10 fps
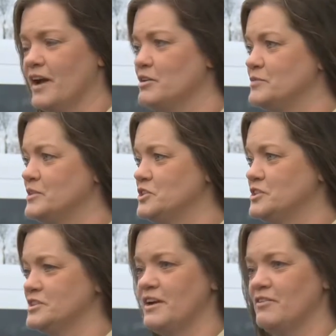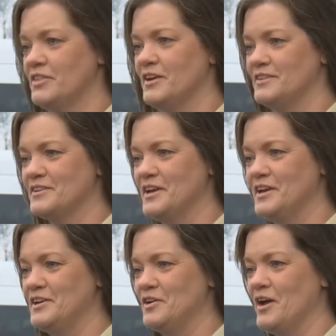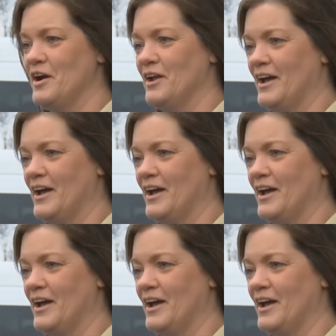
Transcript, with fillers: the sirens, but you just never think it's going to hit in your